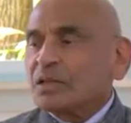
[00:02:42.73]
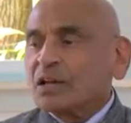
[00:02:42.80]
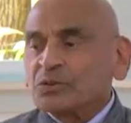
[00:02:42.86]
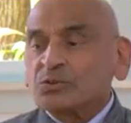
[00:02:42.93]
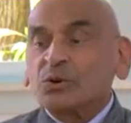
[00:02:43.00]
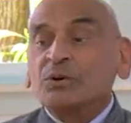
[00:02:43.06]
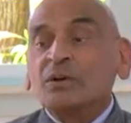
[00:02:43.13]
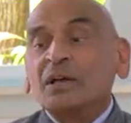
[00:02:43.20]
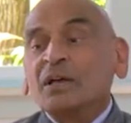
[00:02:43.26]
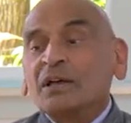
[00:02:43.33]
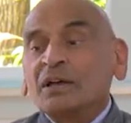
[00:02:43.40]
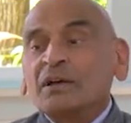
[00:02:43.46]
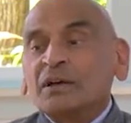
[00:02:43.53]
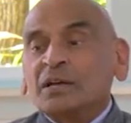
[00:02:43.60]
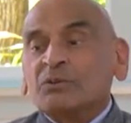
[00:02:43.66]
So
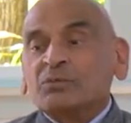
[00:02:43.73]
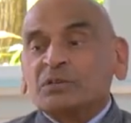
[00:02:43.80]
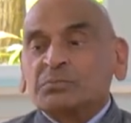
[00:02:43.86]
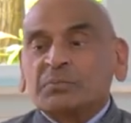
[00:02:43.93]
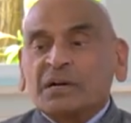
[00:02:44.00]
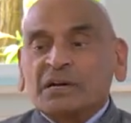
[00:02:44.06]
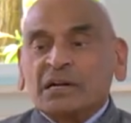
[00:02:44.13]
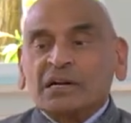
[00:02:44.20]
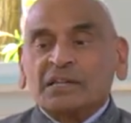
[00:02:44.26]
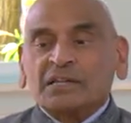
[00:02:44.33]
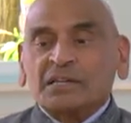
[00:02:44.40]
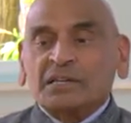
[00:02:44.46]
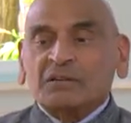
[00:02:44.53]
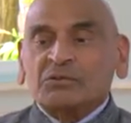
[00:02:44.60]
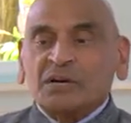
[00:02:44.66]
it was partly
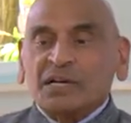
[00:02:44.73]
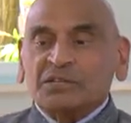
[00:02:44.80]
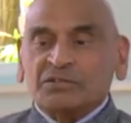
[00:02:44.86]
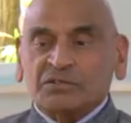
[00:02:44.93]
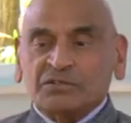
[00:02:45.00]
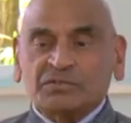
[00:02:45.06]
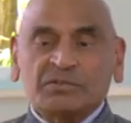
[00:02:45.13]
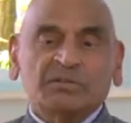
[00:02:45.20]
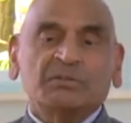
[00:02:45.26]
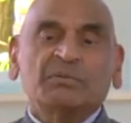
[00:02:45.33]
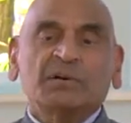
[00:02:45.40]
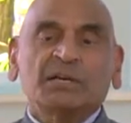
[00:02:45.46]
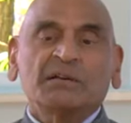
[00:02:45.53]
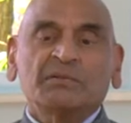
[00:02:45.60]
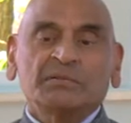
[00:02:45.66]
the advice of
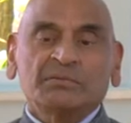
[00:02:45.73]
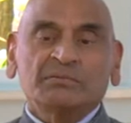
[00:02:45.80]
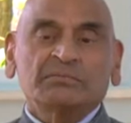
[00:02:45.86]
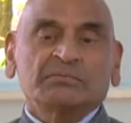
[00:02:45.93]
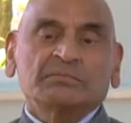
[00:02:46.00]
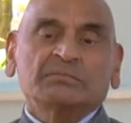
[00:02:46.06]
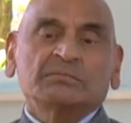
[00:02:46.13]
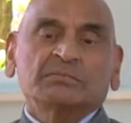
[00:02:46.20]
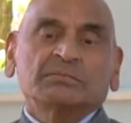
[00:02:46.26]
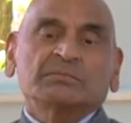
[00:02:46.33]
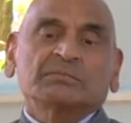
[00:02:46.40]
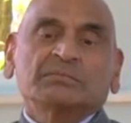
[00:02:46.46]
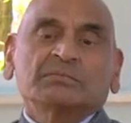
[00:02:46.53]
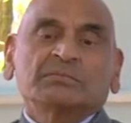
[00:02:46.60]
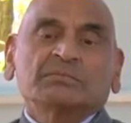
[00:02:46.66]
my,
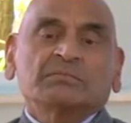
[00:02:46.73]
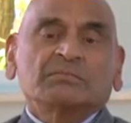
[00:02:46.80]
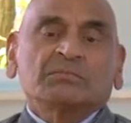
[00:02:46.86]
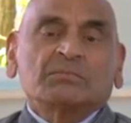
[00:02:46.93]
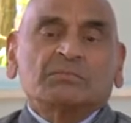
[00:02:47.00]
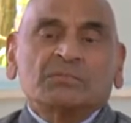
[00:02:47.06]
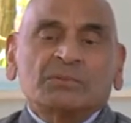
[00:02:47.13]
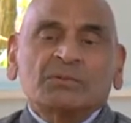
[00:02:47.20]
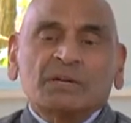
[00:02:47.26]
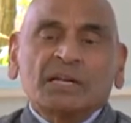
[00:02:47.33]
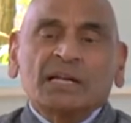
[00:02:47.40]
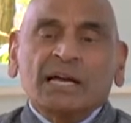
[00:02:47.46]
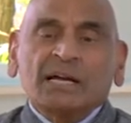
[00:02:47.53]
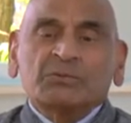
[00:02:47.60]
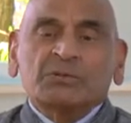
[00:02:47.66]

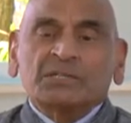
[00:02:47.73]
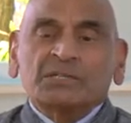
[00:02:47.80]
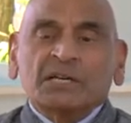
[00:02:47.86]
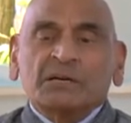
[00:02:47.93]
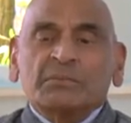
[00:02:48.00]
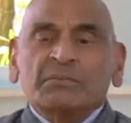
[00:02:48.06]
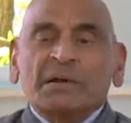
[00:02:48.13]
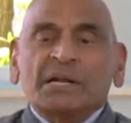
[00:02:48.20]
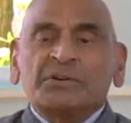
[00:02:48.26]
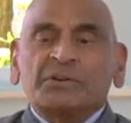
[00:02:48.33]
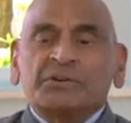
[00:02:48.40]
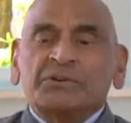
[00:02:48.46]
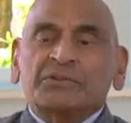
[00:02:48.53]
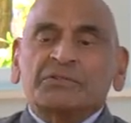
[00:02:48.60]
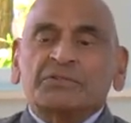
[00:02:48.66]
really I would say
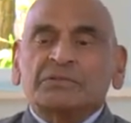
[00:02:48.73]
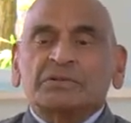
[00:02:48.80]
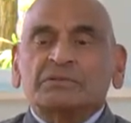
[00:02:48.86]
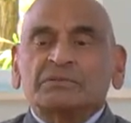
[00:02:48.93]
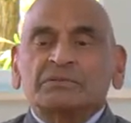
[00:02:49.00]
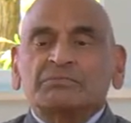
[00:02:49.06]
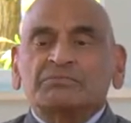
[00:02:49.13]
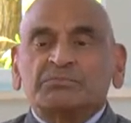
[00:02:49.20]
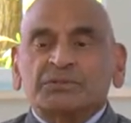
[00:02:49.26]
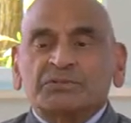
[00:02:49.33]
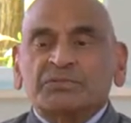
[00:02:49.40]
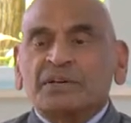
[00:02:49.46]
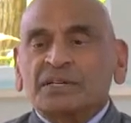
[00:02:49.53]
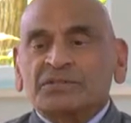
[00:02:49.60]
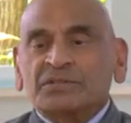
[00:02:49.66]
mentor
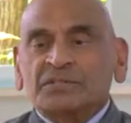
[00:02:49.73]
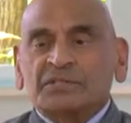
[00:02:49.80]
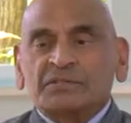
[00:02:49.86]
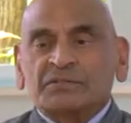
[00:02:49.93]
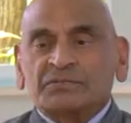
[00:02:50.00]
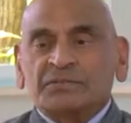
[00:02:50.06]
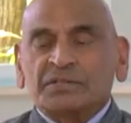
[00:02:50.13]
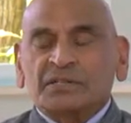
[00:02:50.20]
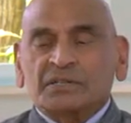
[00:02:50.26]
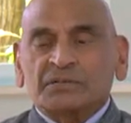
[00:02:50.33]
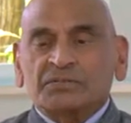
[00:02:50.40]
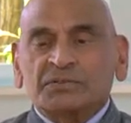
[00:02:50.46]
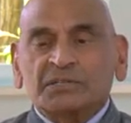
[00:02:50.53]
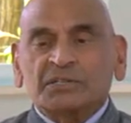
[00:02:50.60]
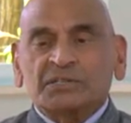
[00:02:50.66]
professor,
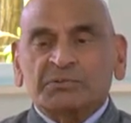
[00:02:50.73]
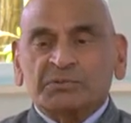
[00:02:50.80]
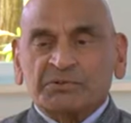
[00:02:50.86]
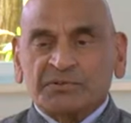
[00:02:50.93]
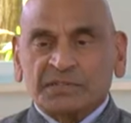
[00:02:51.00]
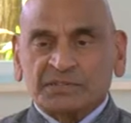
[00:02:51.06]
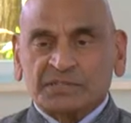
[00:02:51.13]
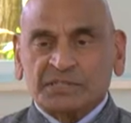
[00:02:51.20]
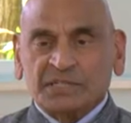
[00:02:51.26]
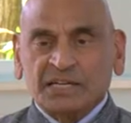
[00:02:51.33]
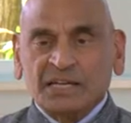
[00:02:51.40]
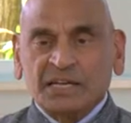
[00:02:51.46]
physics professor,